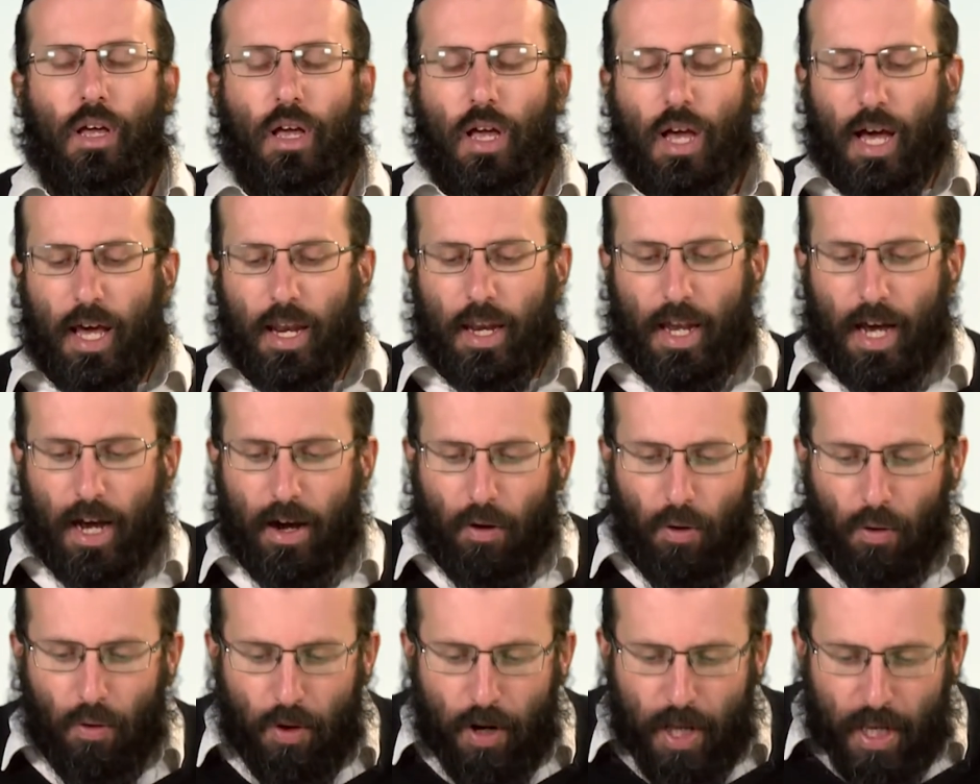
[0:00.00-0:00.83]
And that
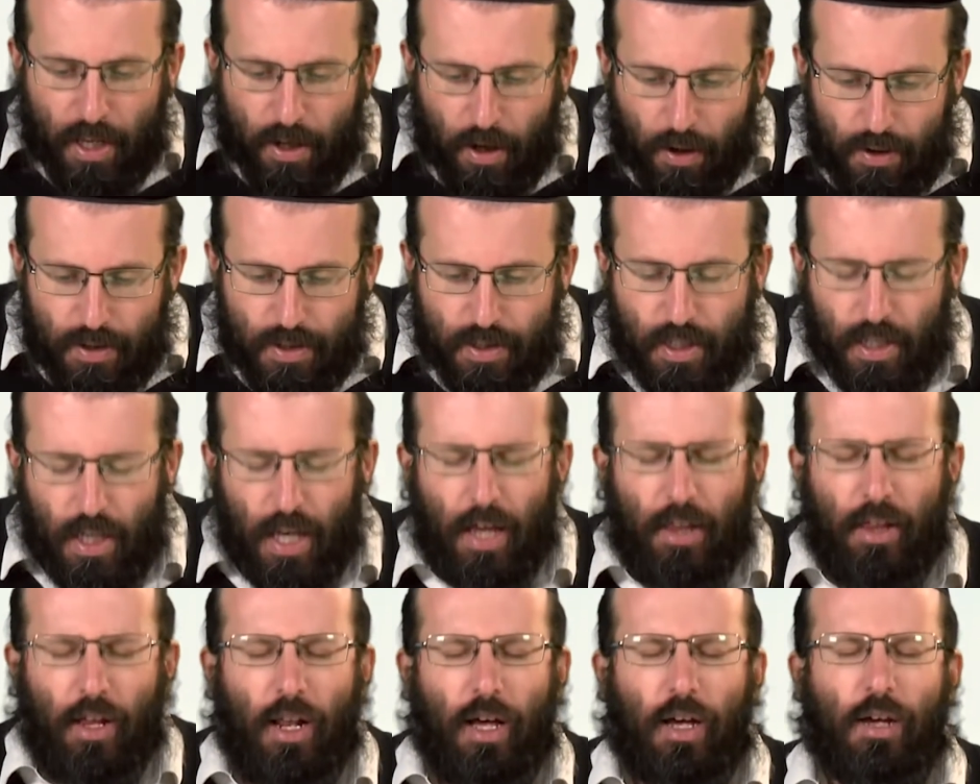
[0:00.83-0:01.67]
already goes
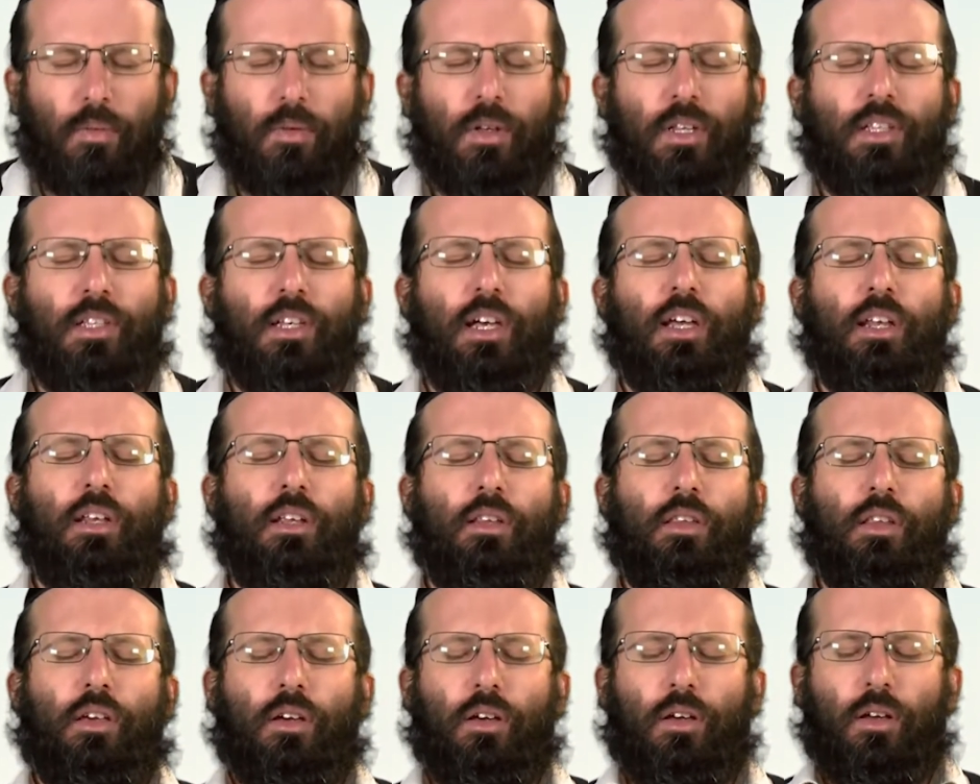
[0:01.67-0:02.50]
together, like we said
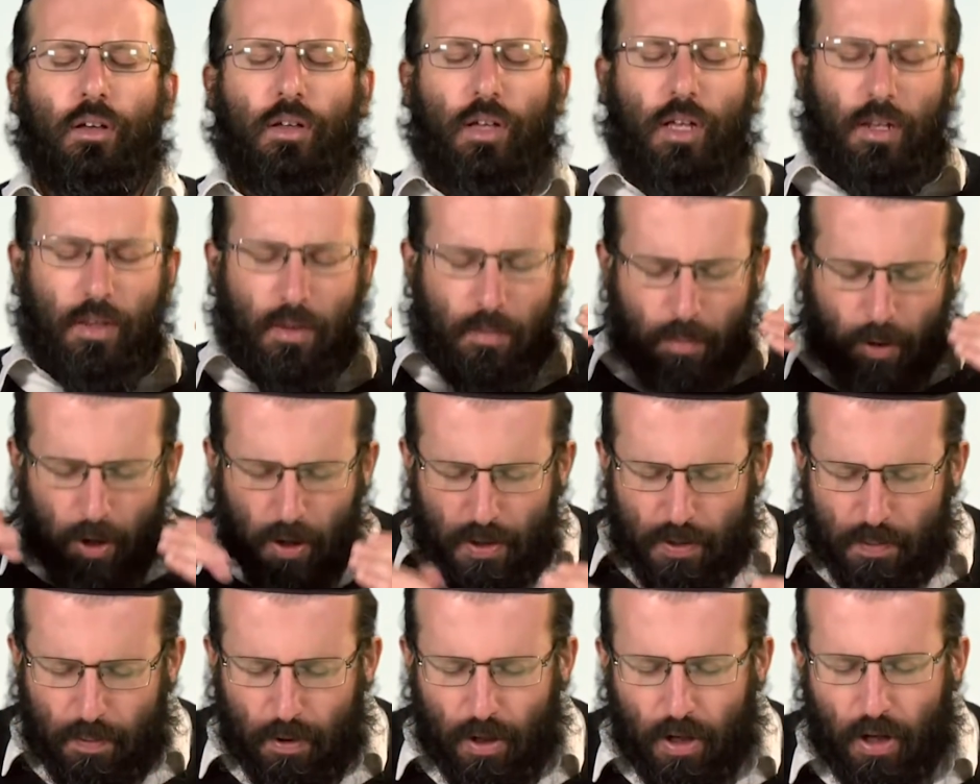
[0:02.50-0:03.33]
in the
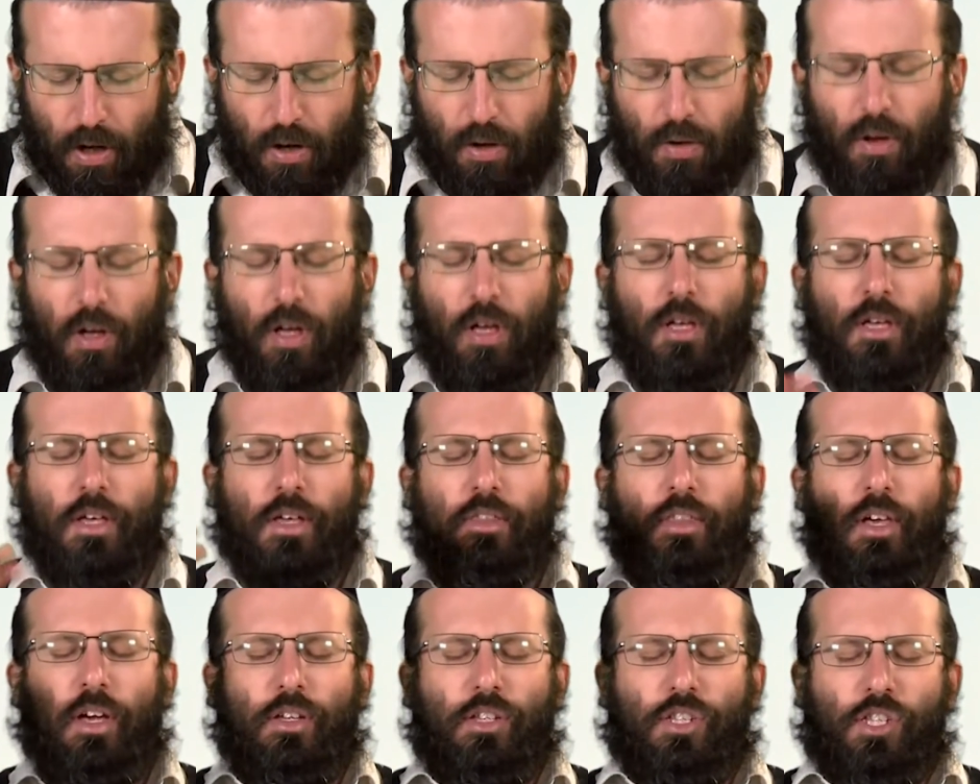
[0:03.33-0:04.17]
post below,
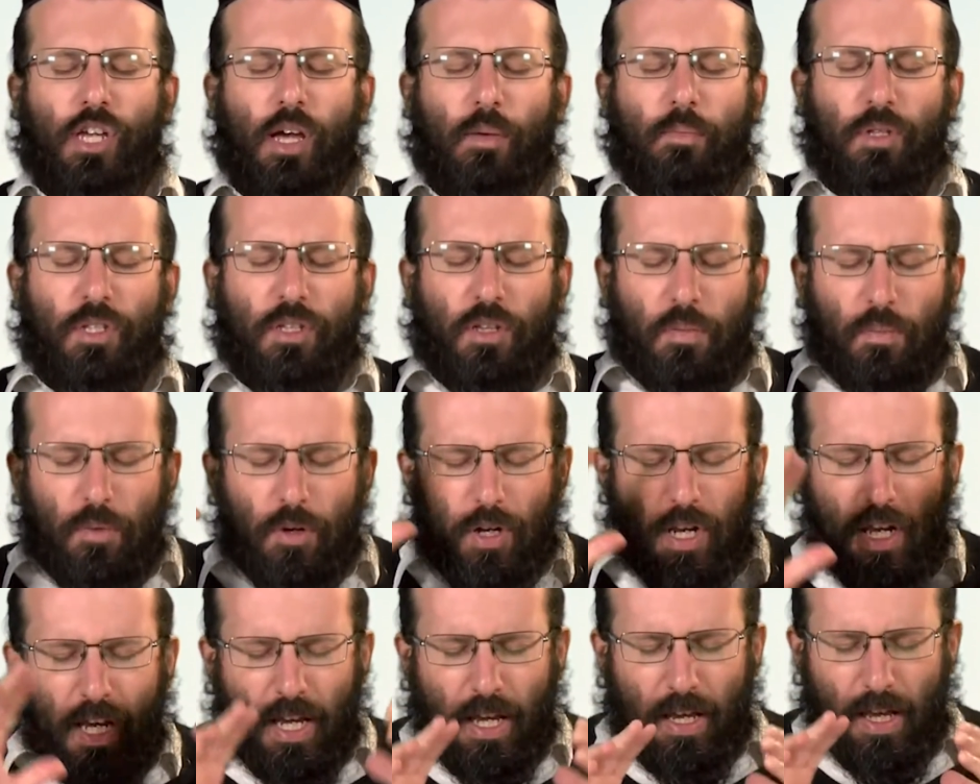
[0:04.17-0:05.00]
that Hashem is
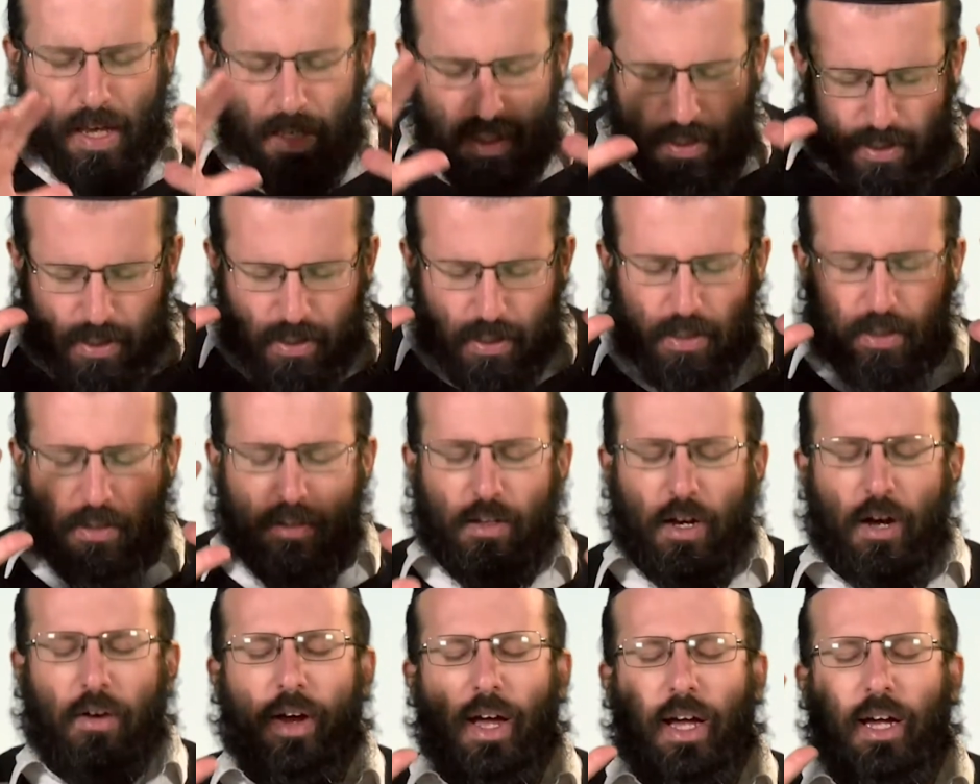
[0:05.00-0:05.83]
communicating
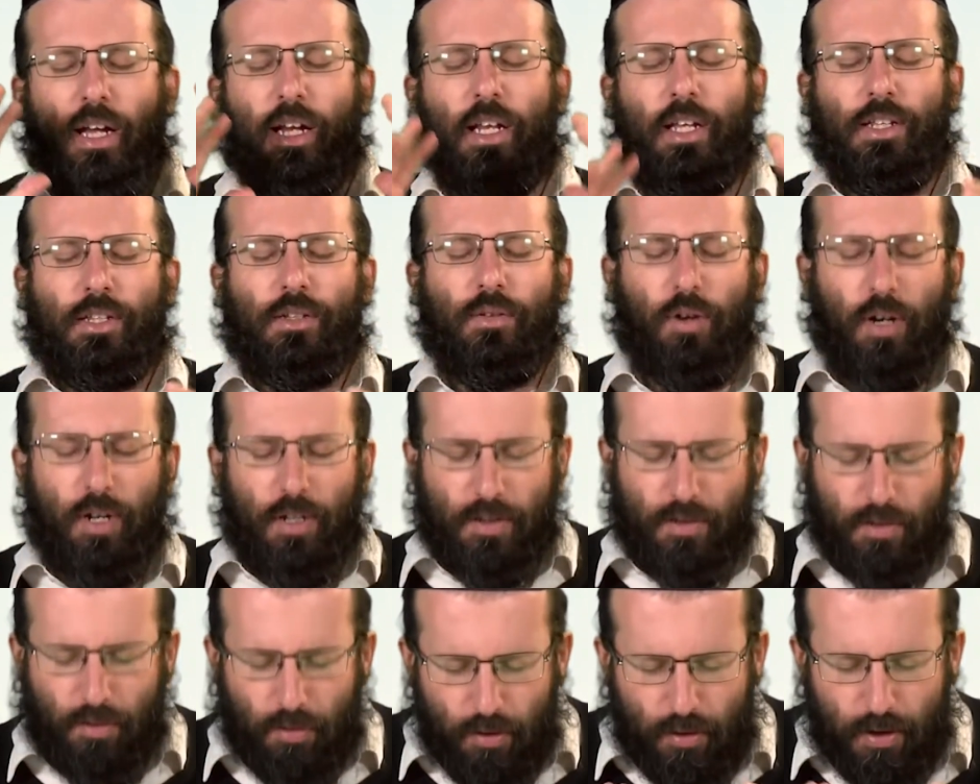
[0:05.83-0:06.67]
directly to
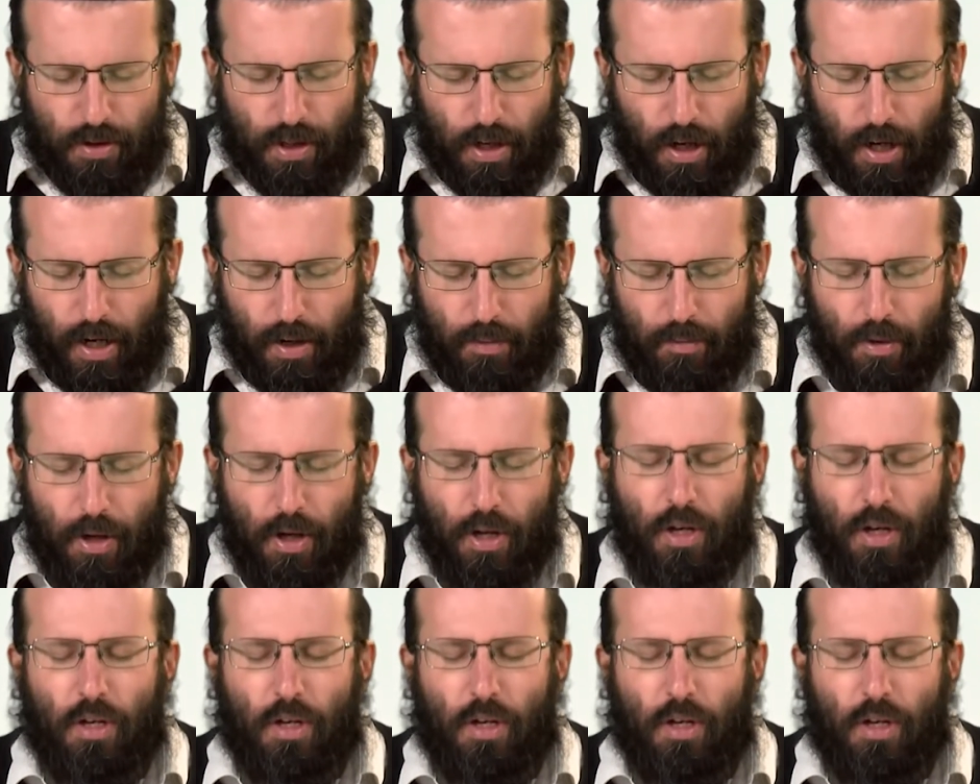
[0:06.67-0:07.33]
us through time.